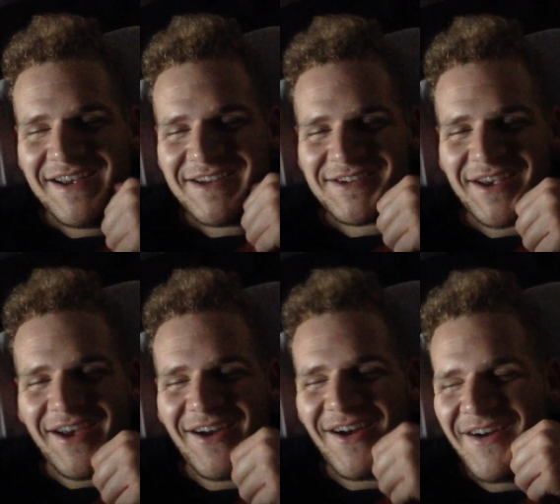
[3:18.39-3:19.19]
So
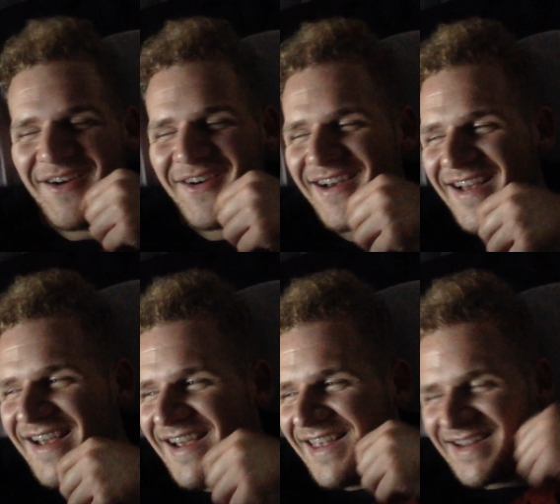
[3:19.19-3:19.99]

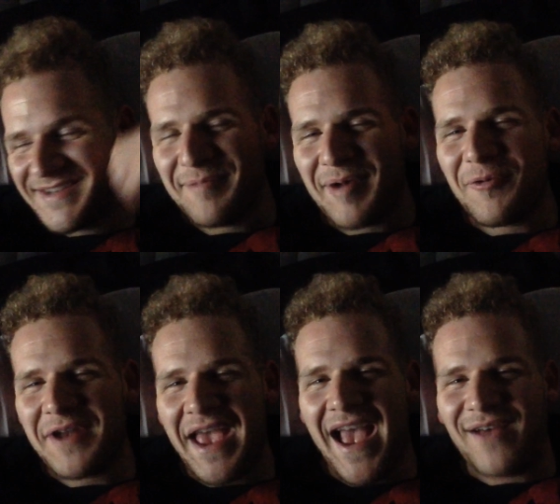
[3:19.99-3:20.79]
that's something I
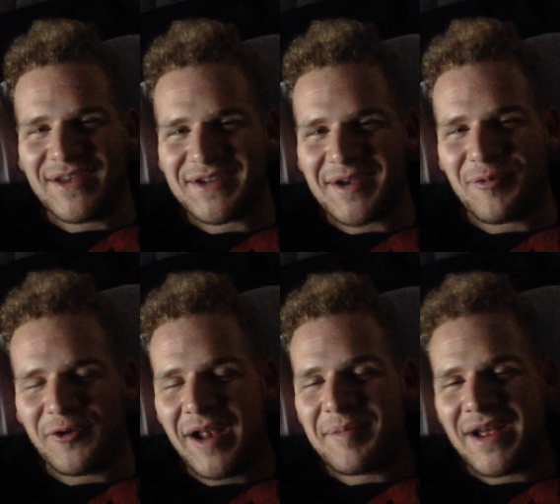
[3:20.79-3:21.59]
want to have at some
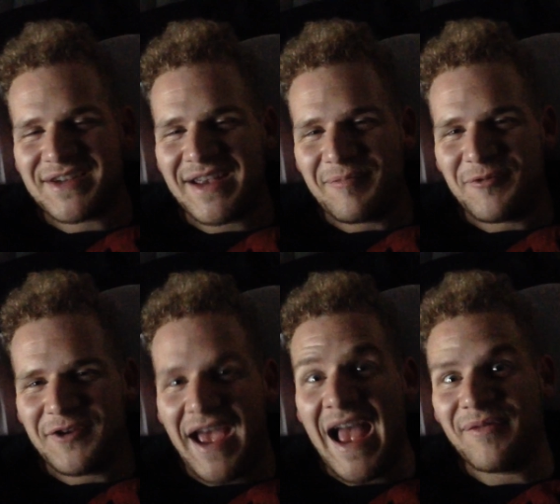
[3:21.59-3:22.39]
point. I'm not saying I'm going
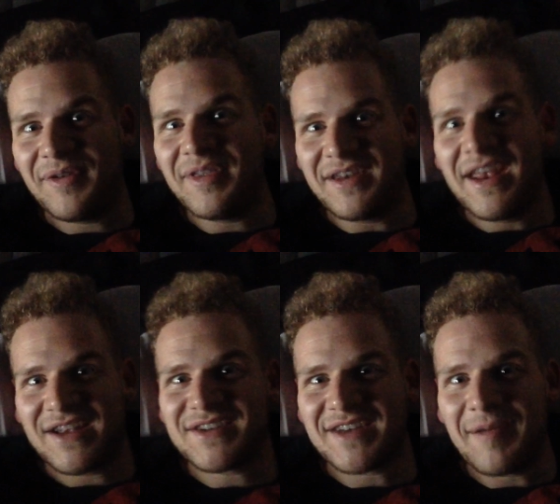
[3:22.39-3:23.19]
to have it the
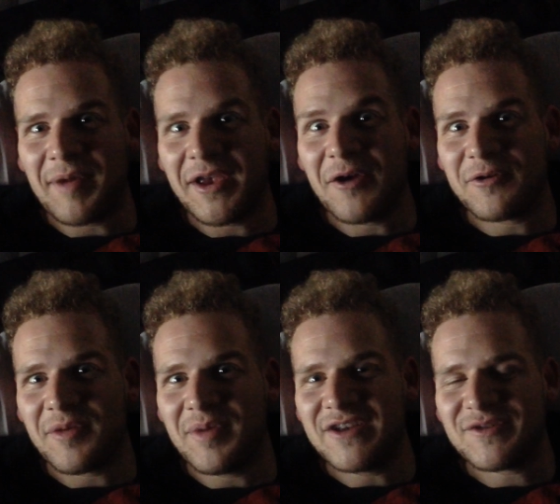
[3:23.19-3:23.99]
next time I go to
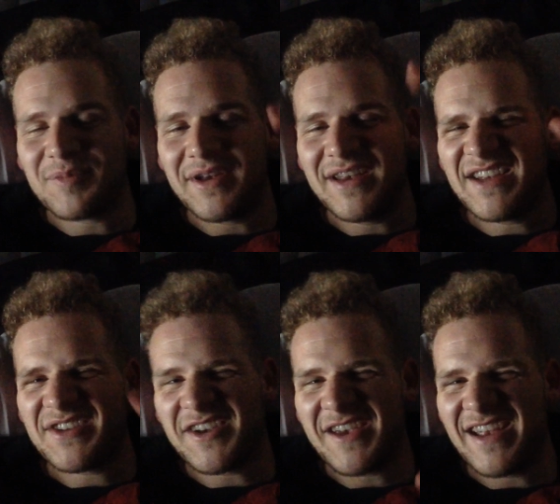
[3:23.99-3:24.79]
the beach, but
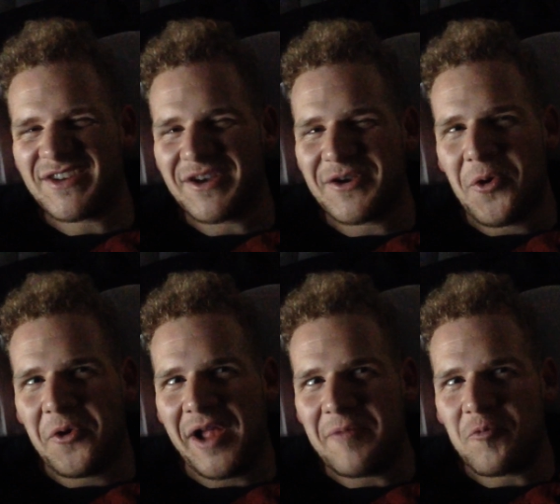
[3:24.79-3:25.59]
it's a it's a
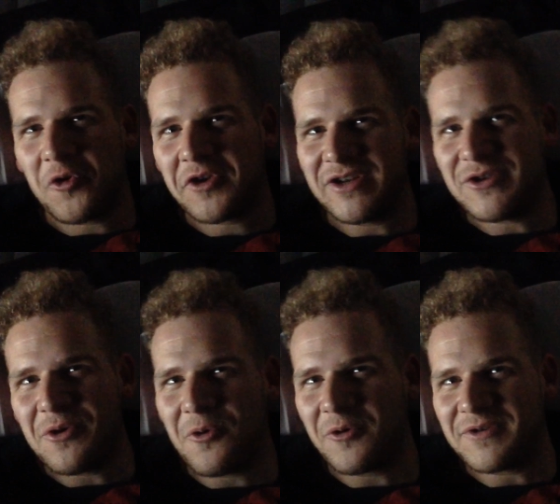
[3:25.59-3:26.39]
goal I'm working
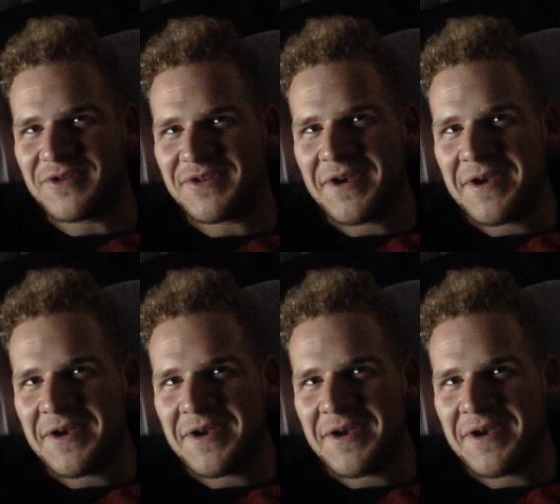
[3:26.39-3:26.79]
towards.